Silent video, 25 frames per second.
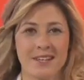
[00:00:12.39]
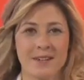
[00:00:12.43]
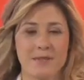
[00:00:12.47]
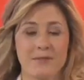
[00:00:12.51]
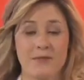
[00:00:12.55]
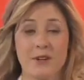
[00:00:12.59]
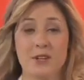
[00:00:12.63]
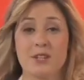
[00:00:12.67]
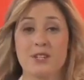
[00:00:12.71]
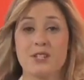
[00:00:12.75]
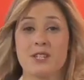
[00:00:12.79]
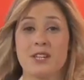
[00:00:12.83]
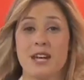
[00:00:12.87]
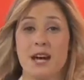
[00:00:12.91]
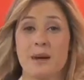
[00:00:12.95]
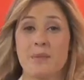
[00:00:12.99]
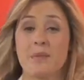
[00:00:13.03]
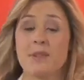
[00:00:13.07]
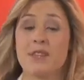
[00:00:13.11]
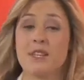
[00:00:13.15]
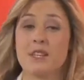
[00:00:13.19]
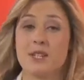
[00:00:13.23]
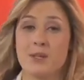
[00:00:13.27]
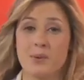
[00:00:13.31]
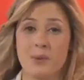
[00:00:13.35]
First
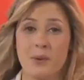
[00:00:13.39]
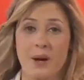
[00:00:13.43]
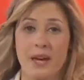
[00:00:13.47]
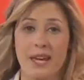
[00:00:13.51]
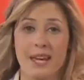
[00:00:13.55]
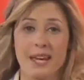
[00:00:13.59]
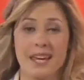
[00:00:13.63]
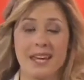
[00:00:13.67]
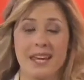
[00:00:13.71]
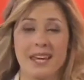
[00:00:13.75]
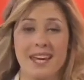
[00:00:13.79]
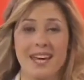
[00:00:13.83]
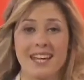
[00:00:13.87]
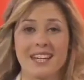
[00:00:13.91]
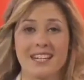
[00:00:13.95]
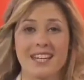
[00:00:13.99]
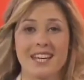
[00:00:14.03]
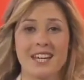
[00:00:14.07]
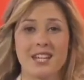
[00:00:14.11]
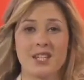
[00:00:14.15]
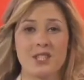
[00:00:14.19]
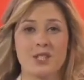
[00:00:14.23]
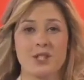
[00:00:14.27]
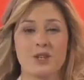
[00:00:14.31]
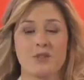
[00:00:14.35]
up this week, Kent
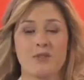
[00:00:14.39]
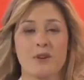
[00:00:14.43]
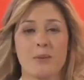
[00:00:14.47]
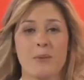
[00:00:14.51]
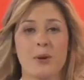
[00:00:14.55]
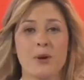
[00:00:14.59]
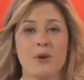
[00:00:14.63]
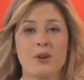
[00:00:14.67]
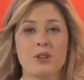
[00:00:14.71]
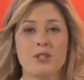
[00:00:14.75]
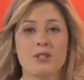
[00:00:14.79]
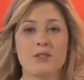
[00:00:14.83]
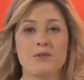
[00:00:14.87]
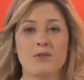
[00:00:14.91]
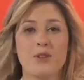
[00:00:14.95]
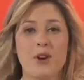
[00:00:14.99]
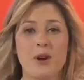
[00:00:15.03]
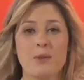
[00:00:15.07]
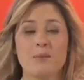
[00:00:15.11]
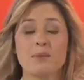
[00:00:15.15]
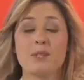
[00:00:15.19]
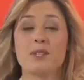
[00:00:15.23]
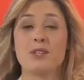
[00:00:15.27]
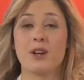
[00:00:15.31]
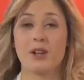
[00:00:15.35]
Kingston reports
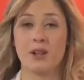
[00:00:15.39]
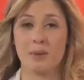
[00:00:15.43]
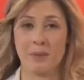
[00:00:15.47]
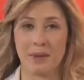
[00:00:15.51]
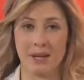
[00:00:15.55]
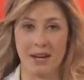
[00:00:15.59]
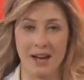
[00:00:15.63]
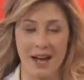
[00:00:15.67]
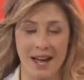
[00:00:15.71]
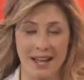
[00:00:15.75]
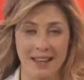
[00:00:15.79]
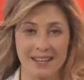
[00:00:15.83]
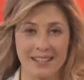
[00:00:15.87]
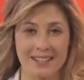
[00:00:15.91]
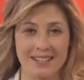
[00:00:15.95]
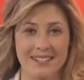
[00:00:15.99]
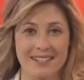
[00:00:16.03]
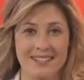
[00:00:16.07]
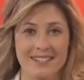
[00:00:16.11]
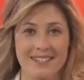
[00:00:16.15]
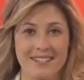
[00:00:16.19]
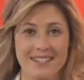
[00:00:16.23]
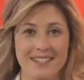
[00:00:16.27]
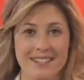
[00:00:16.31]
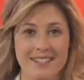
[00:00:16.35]
from Solomon
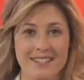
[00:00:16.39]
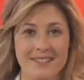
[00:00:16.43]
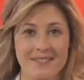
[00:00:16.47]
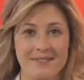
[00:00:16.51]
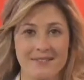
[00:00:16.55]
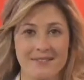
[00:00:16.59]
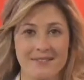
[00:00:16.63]
Islands.